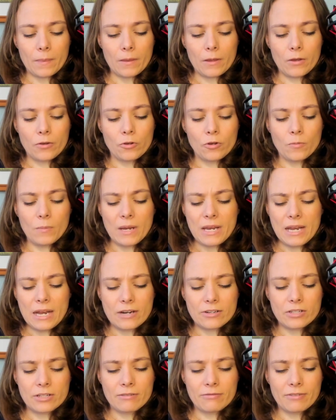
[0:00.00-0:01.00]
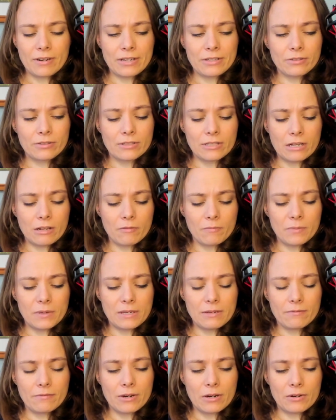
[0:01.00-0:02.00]
You may actually find yourself
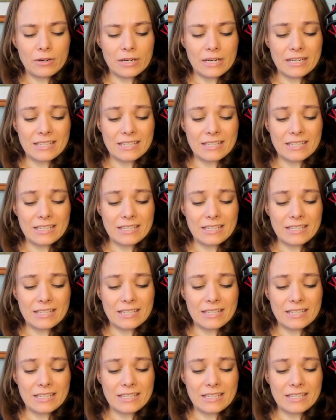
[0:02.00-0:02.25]
being very